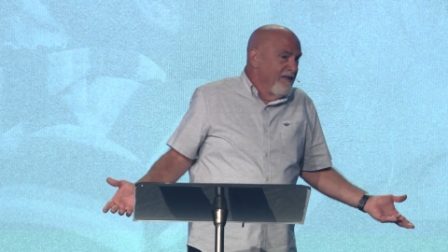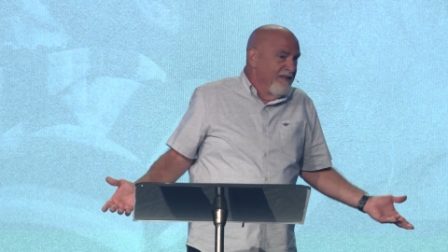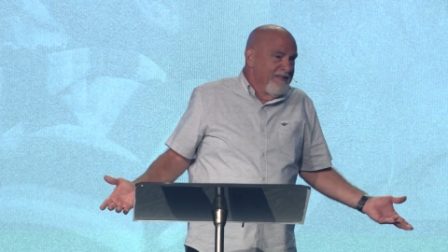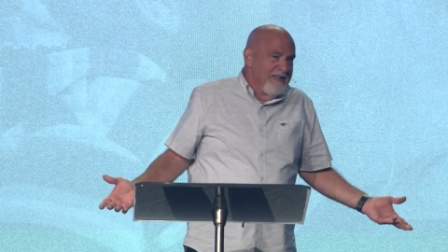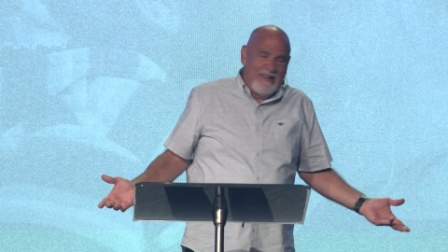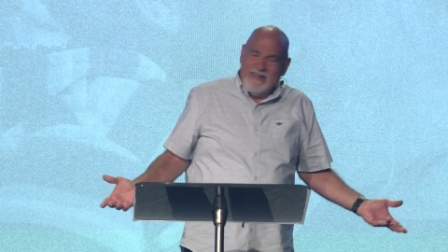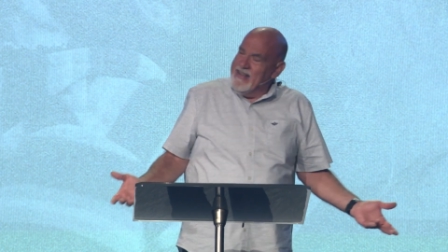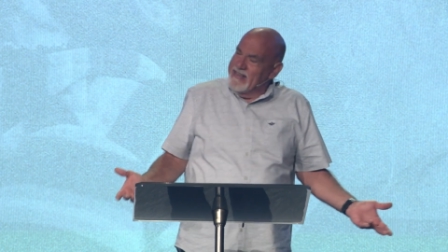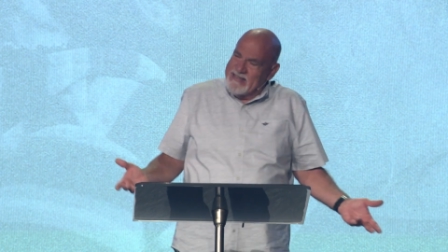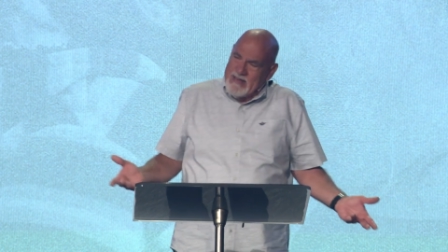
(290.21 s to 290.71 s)

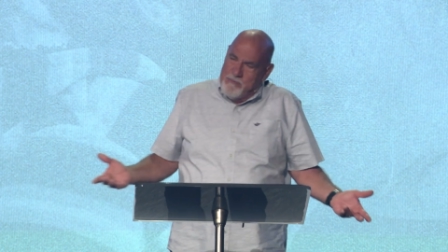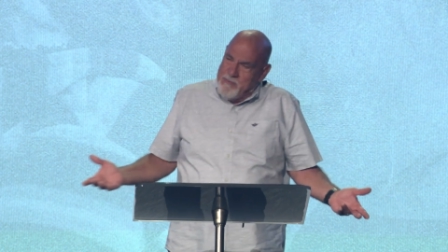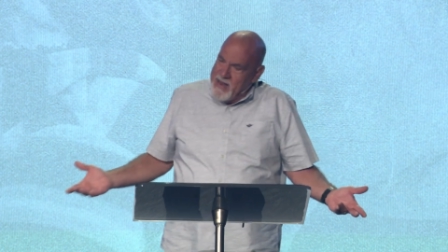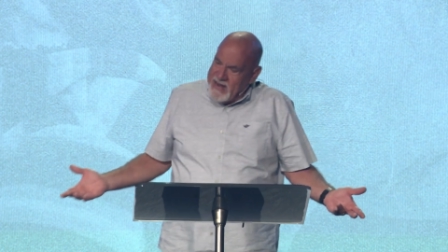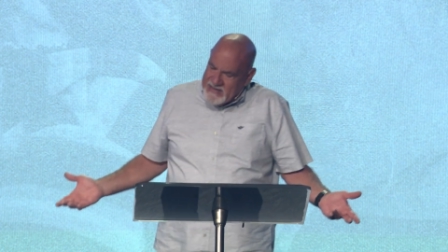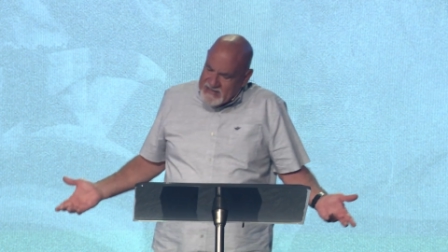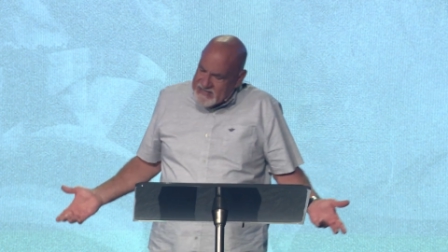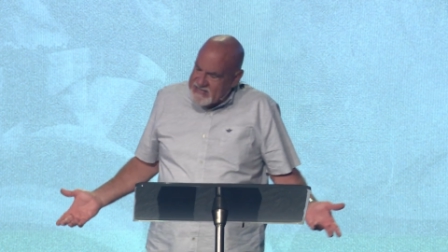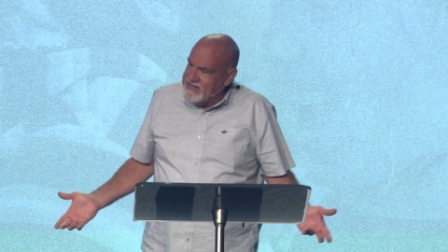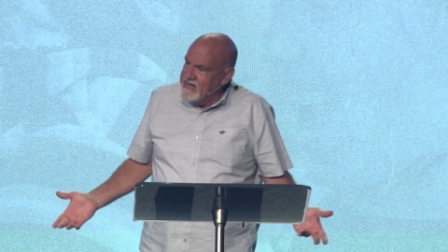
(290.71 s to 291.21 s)
That doesn't
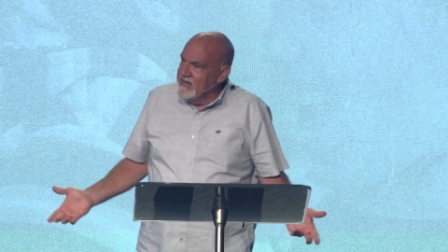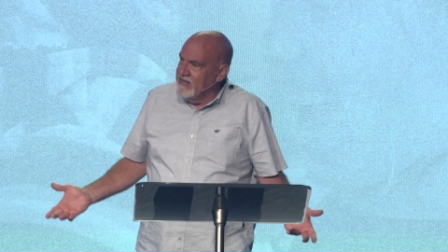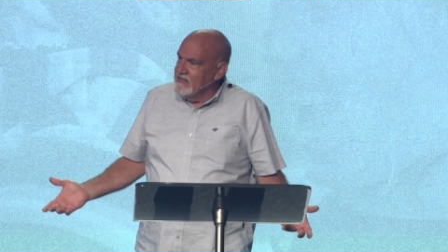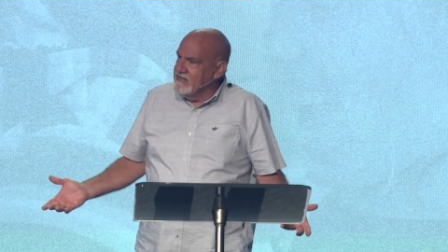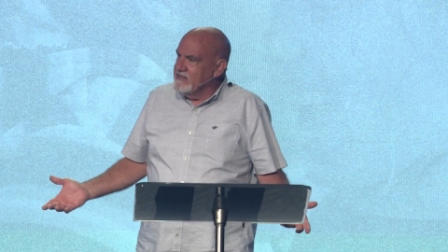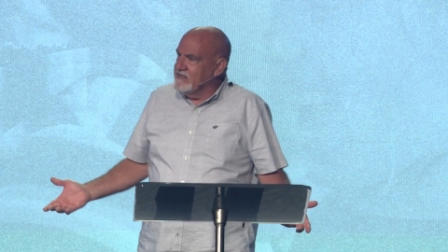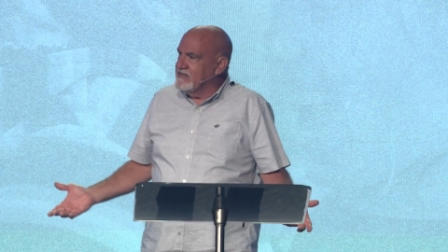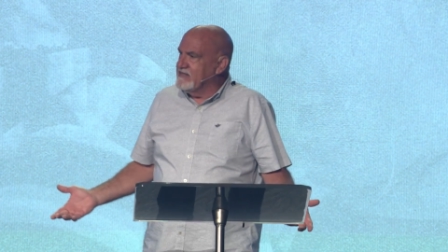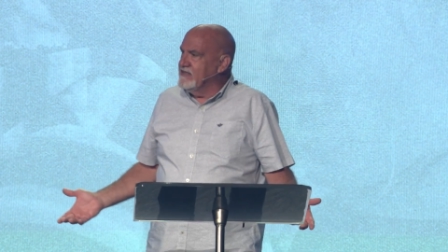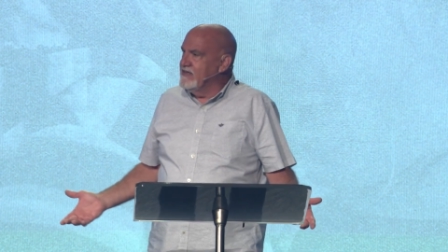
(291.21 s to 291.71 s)
make
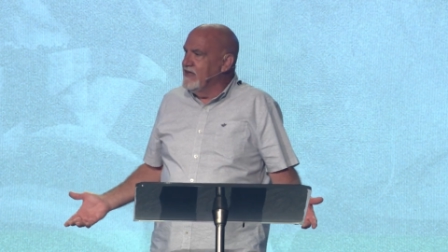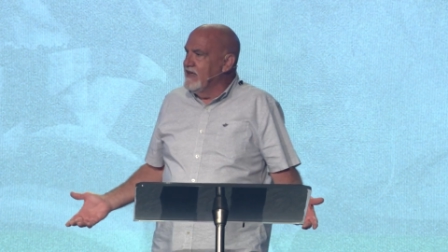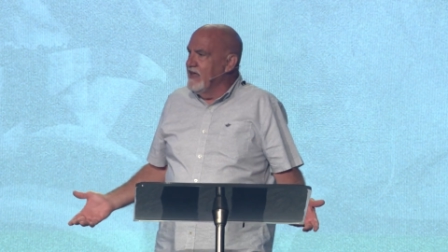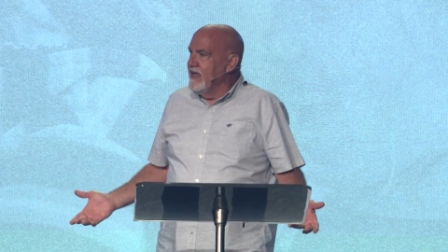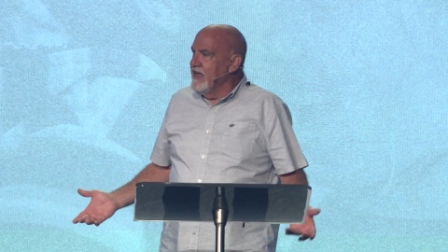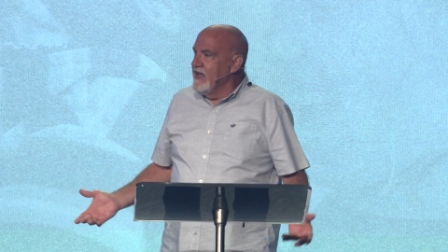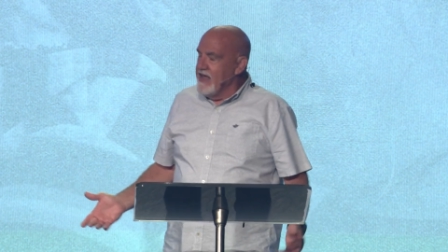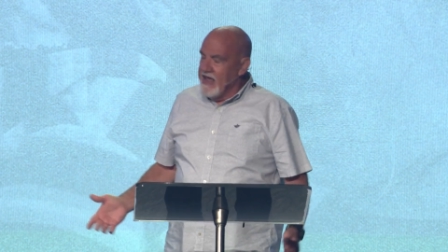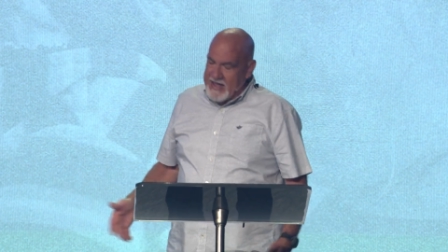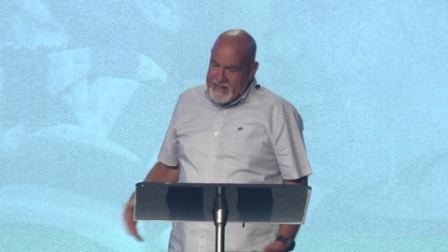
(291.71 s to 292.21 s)
sense.
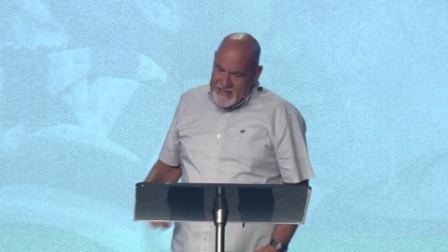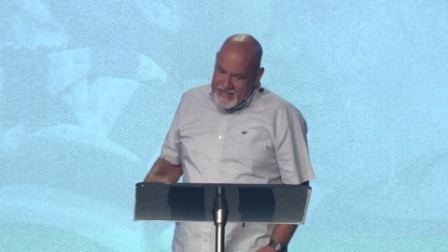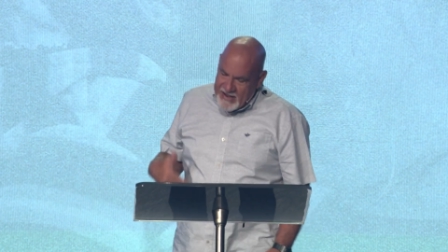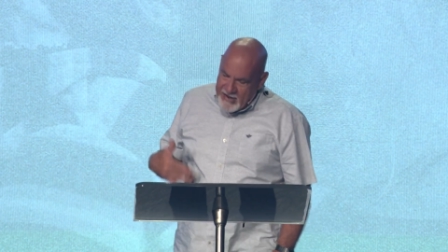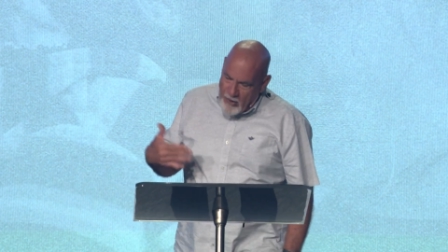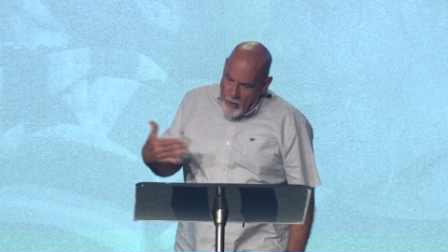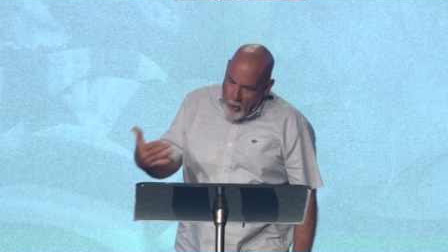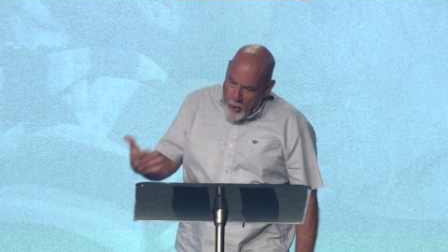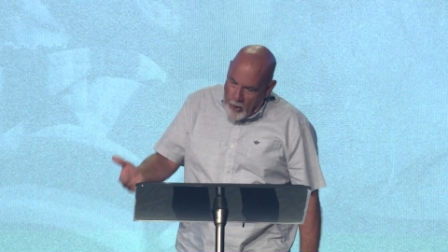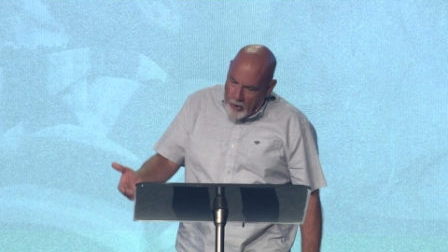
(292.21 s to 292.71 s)
And
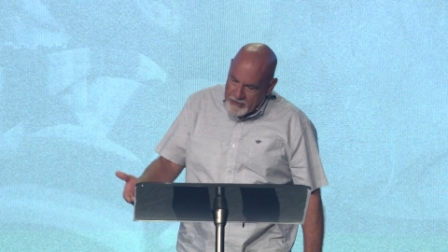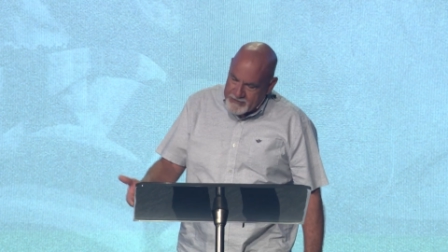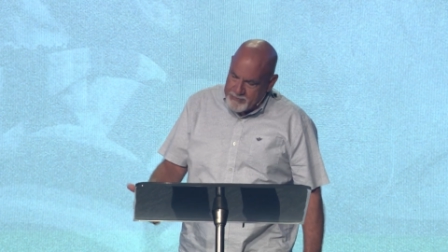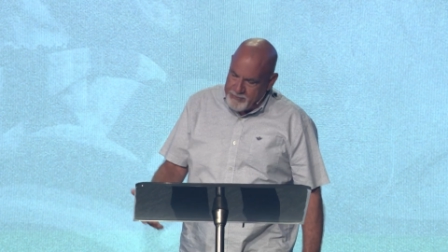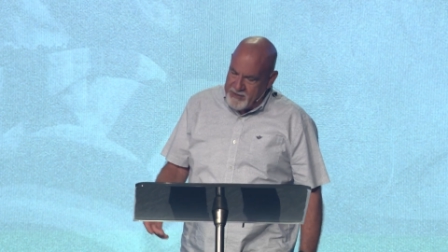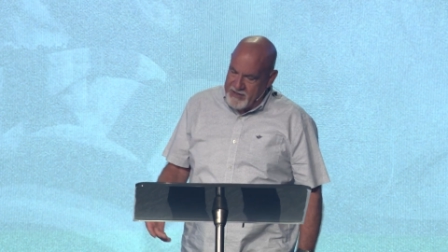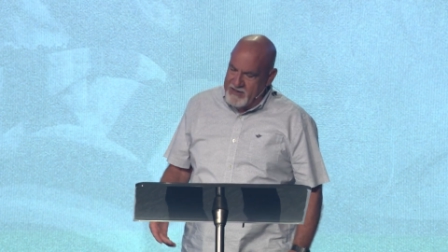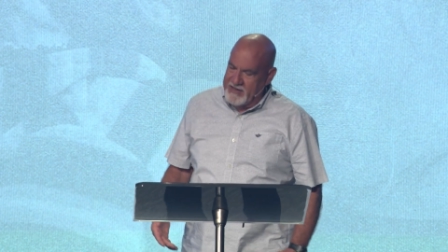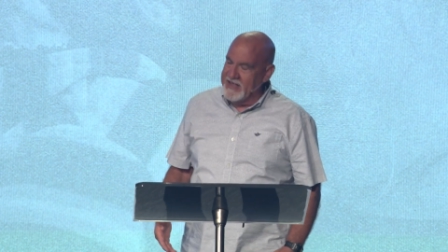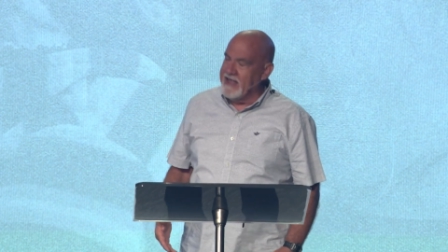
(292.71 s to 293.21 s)
then
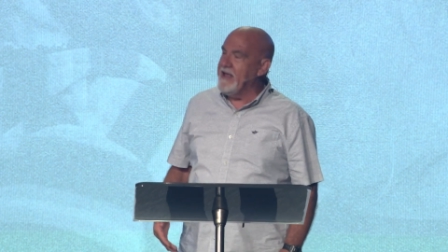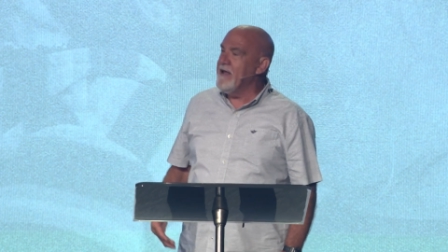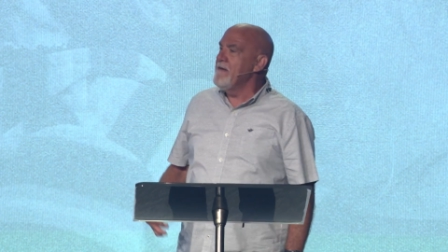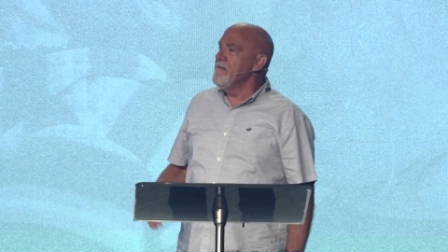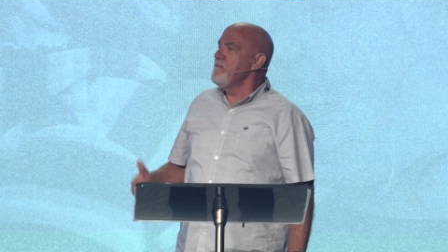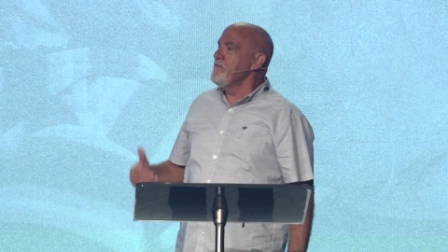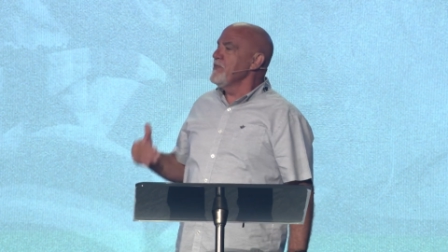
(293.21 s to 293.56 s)
ultimately,